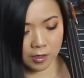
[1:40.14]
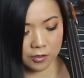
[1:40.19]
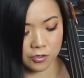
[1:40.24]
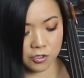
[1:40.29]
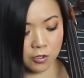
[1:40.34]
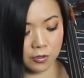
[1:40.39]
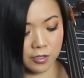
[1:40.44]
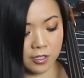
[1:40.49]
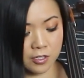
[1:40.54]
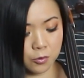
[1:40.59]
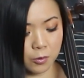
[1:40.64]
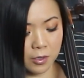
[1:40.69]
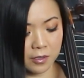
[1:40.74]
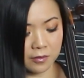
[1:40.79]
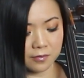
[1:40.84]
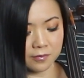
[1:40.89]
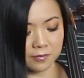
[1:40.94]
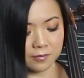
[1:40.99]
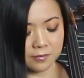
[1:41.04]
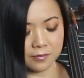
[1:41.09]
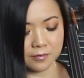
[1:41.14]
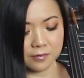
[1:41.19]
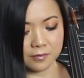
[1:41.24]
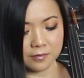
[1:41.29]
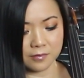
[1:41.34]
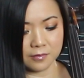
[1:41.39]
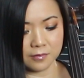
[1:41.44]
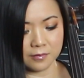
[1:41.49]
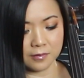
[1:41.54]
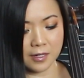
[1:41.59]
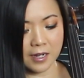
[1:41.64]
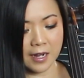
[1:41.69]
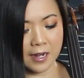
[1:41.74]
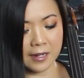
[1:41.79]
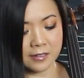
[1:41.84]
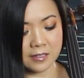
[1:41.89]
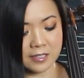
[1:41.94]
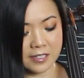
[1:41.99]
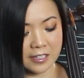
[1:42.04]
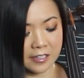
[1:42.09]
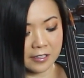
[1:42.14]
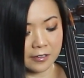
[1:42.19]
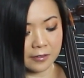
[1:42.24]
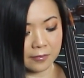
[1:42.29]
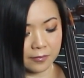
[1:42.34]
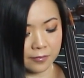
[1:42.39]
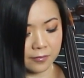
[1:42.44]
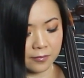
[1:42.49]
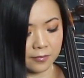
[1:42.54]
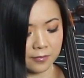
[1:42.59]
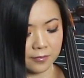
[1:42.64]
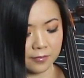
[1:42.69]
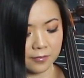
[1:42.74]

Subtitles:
So this one, high D.